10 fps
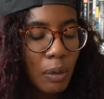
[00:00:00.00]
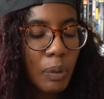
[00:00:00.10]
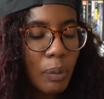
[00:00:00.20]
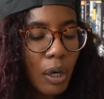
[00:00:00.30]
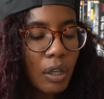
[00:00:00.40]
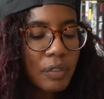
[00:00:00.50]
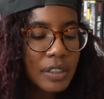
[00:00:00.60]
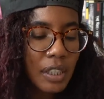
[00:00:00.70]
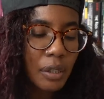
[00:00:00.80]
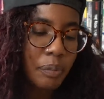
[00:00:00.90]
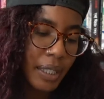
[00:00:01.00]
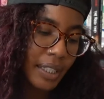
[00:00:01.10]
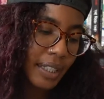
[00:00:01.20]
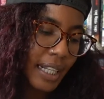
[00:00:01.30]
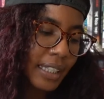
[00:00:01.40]
We walk over to her
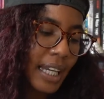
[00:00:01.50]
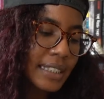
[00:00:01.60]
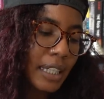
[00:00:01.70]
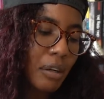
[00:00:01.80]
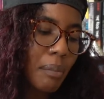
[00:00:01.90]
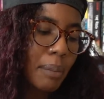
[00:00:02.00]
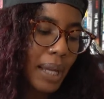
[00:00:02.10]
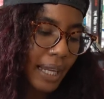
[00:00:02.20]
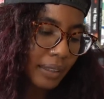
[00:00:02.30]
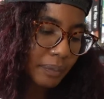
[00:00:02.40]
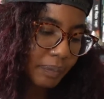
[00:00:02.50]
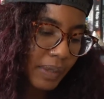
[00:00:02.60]
bed and I lie down on my back.